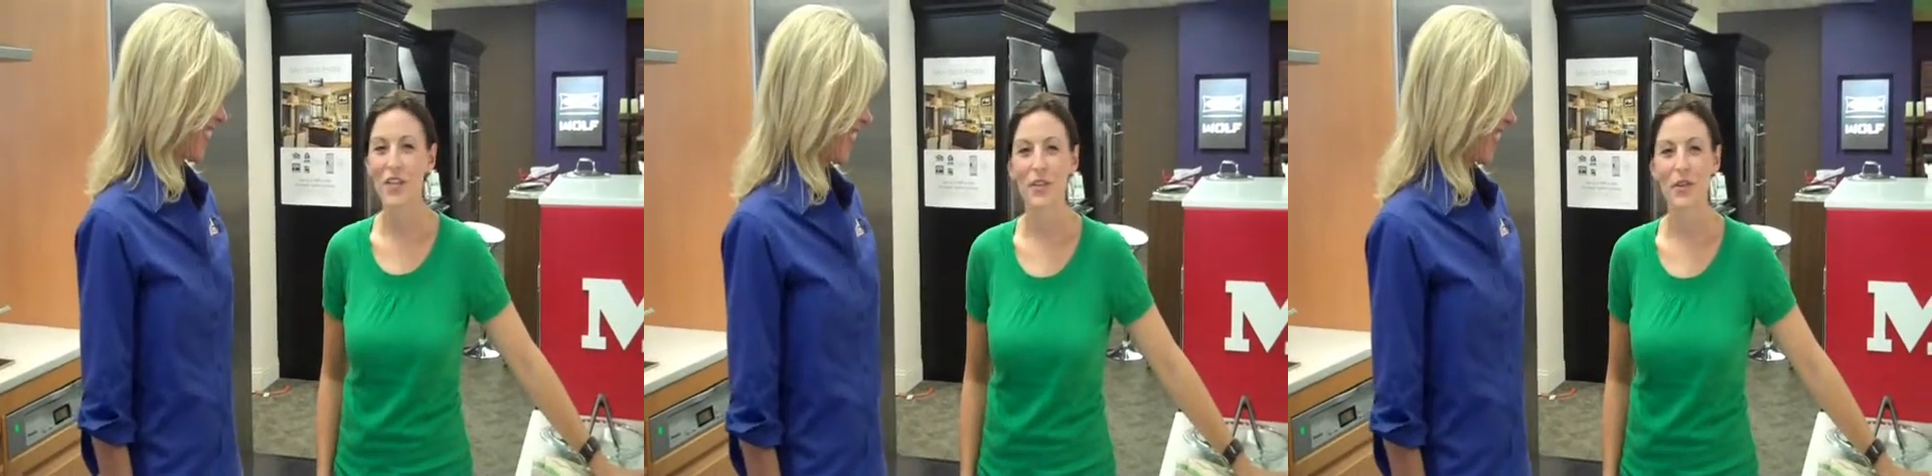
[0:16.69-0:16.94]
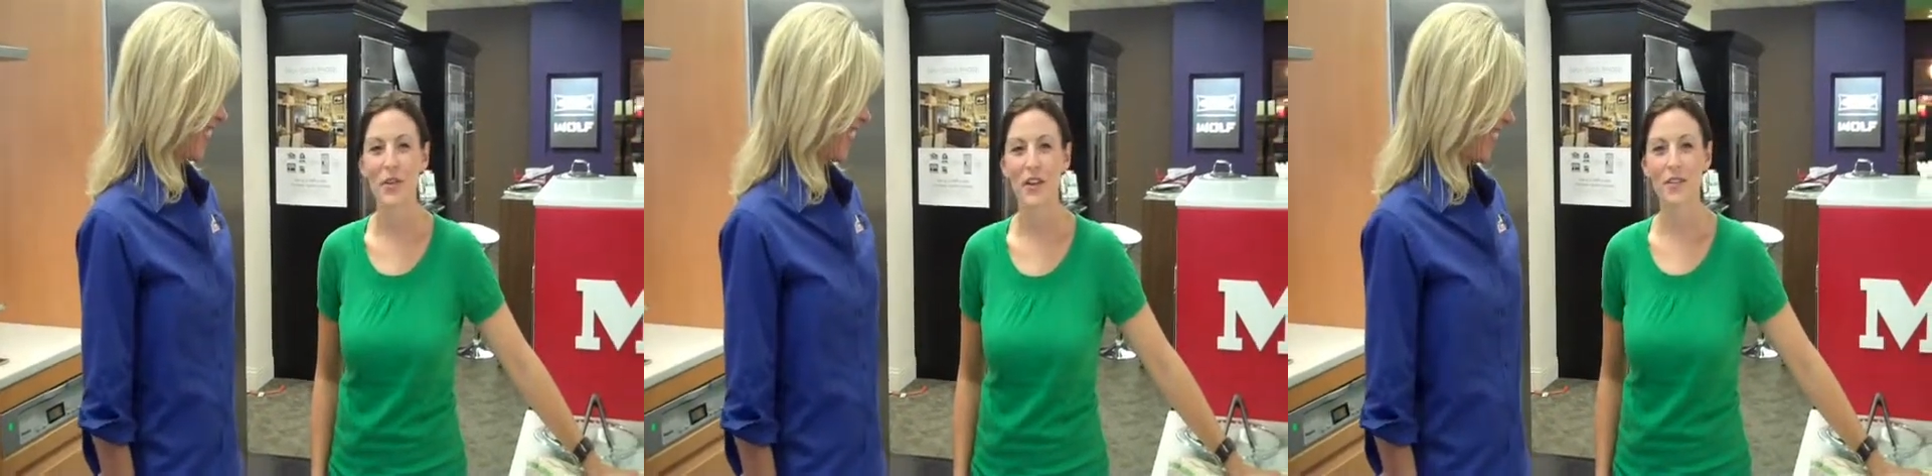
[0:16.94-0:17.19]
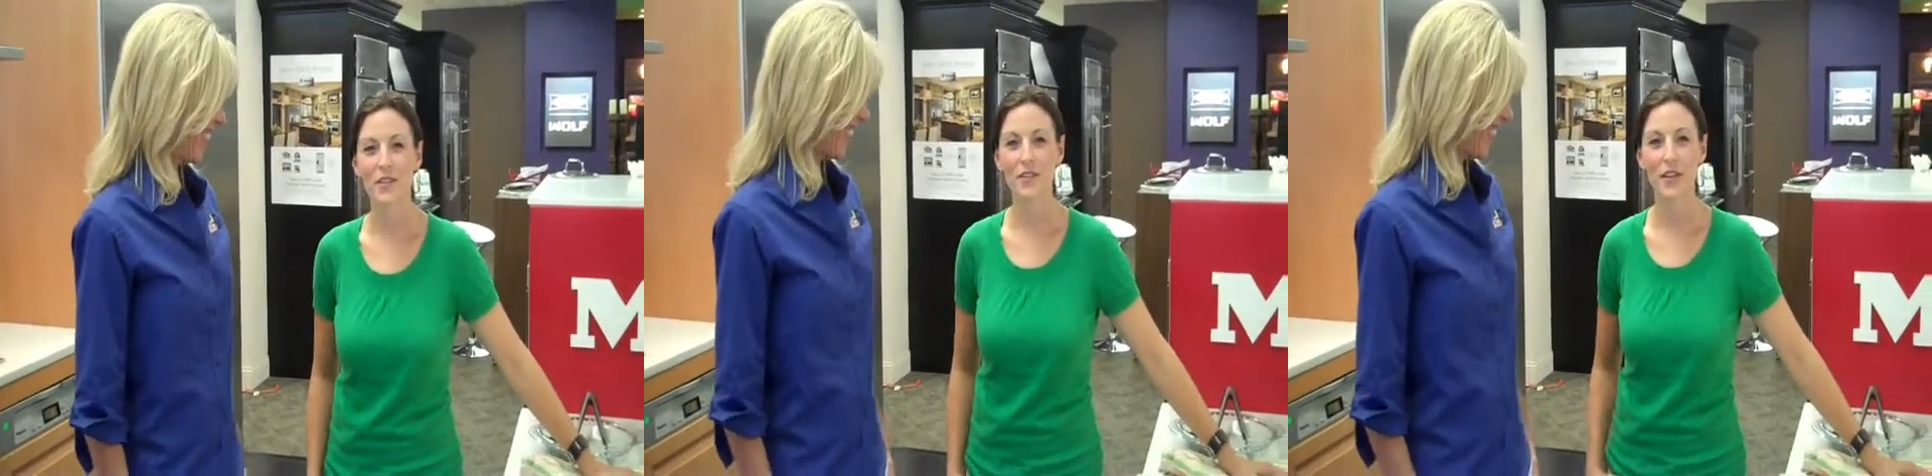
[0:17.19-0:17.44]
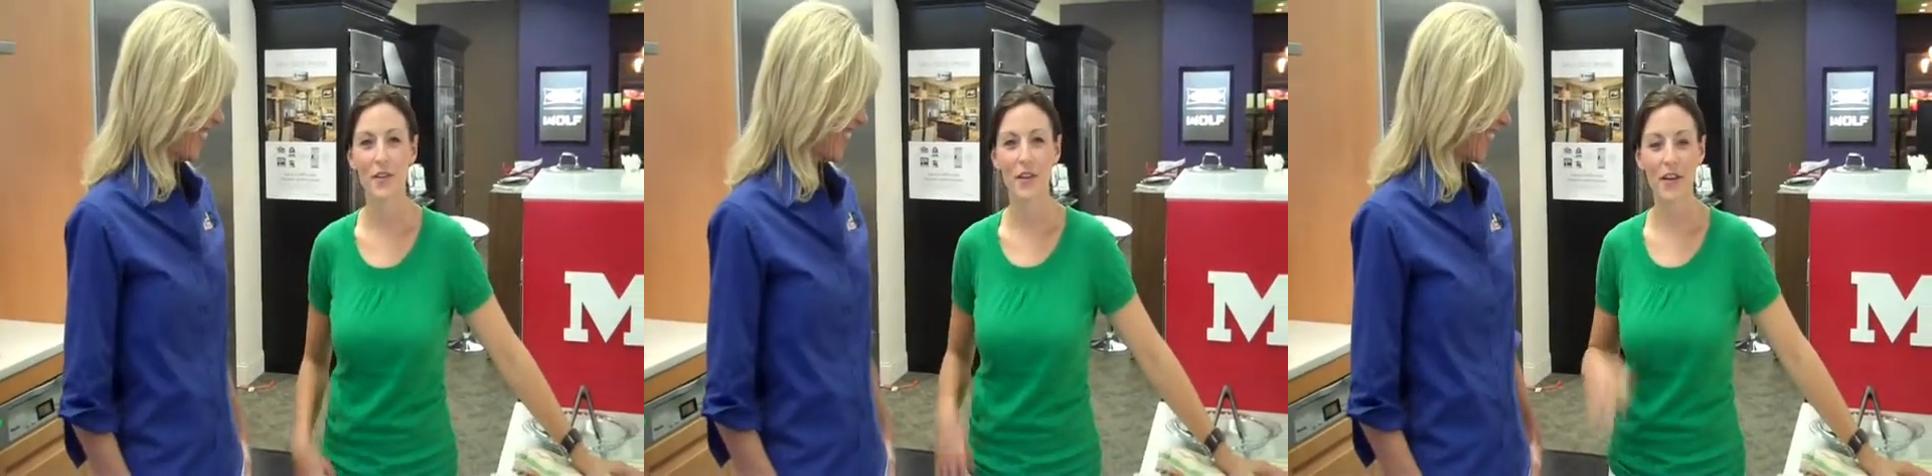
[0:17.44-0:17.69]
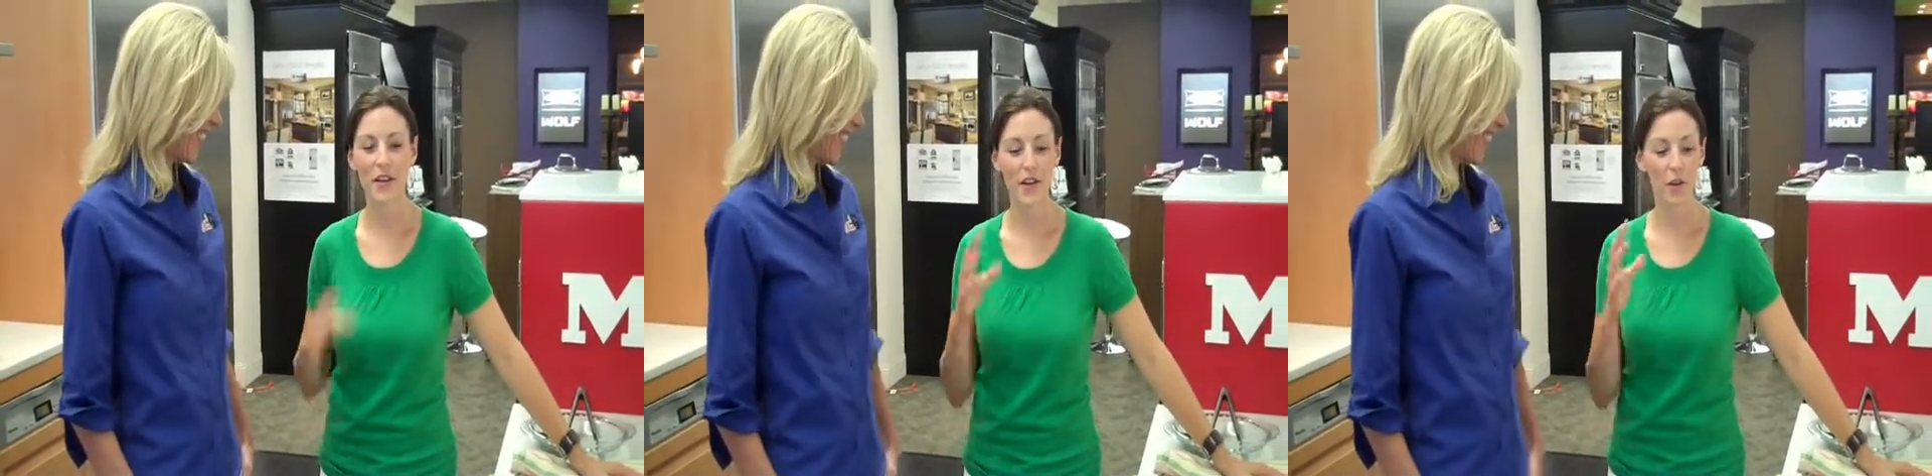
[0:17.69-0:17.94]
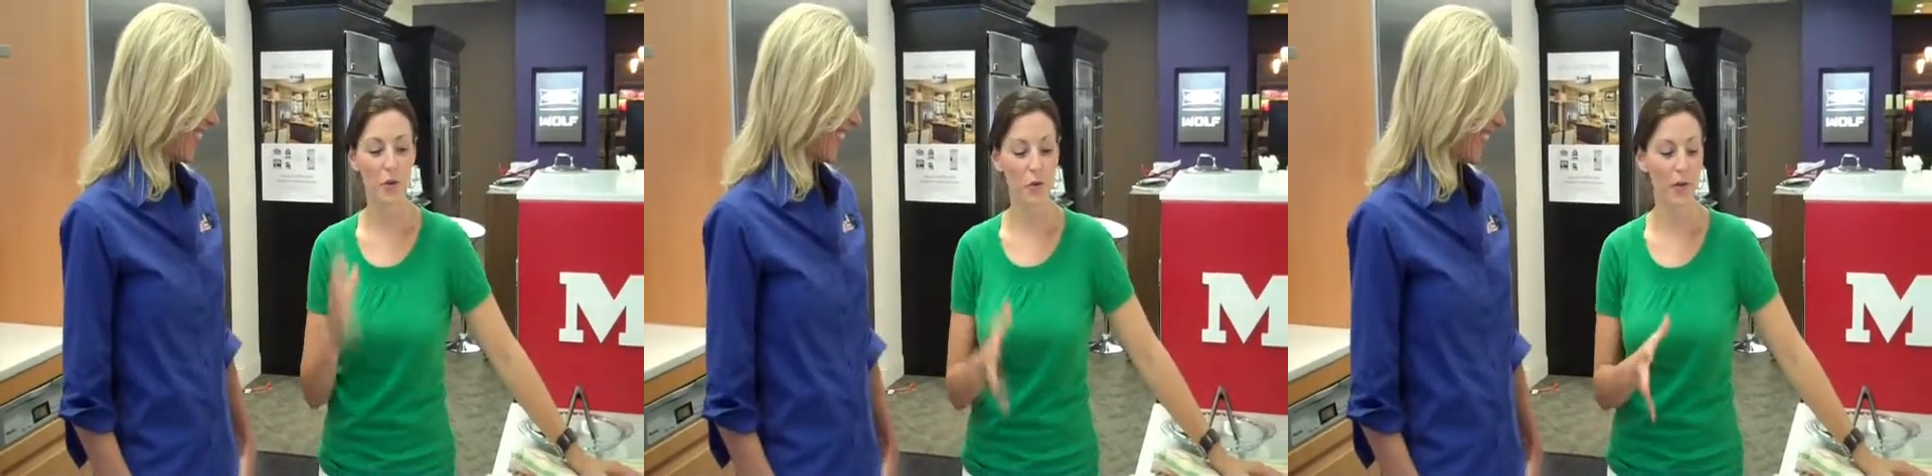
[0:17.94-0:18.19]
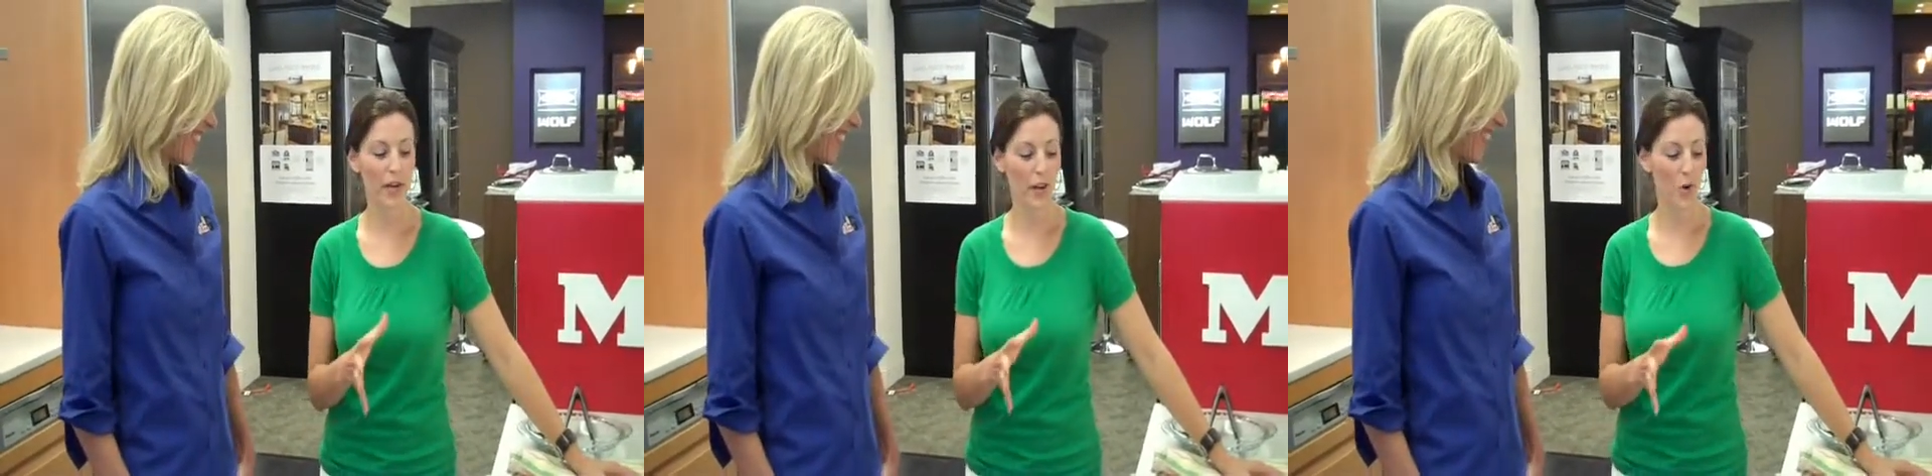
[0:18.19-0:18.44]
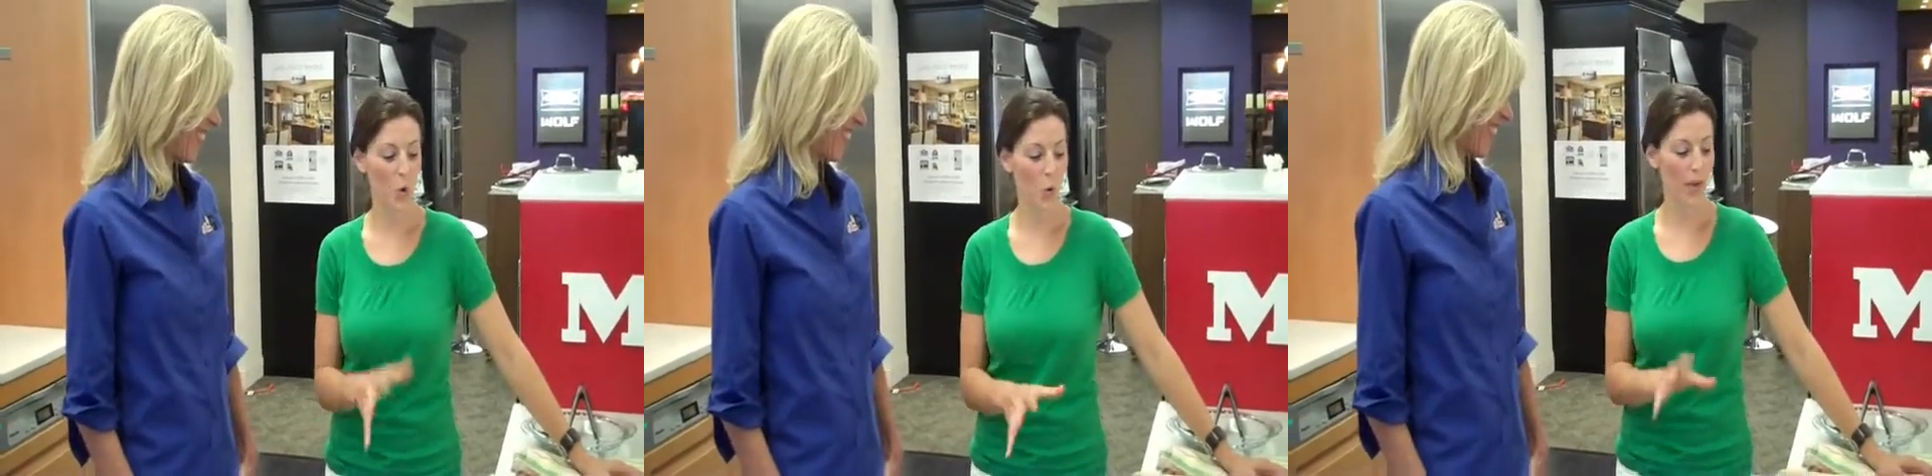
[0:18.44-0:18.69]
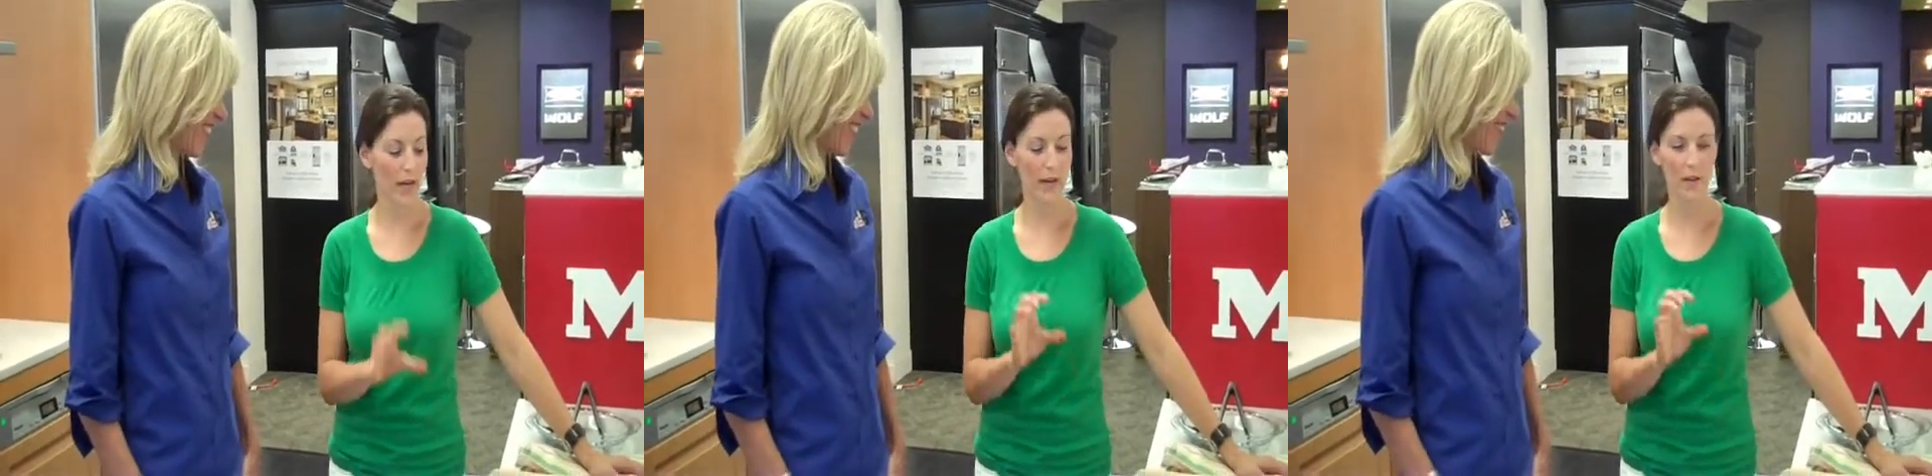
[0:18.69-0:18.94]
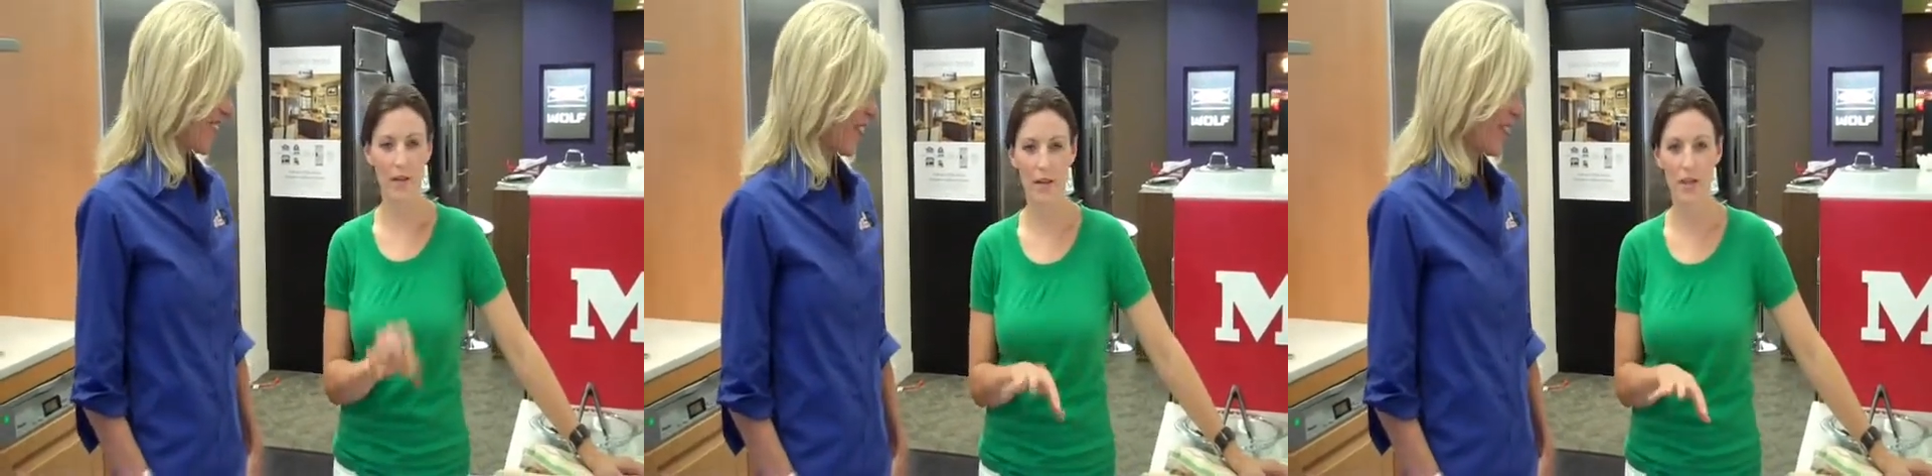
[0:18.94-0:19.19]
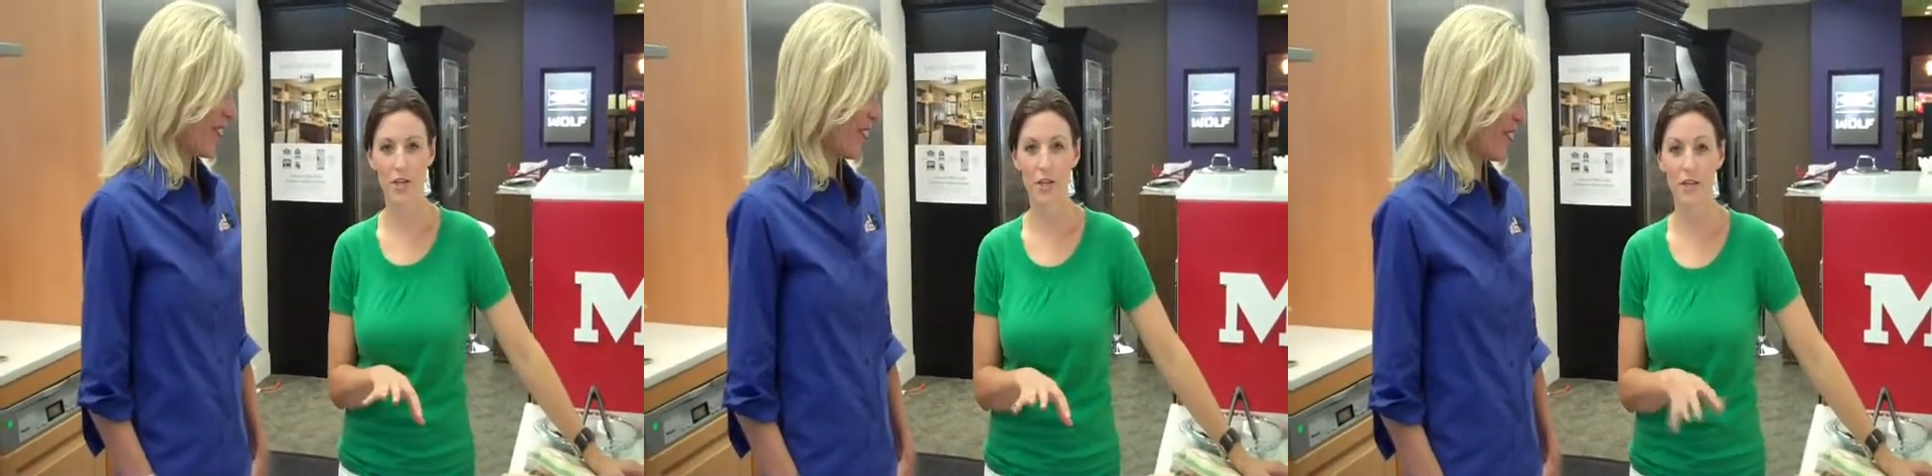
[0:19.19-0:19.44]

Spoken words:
So here's another great quick lunch,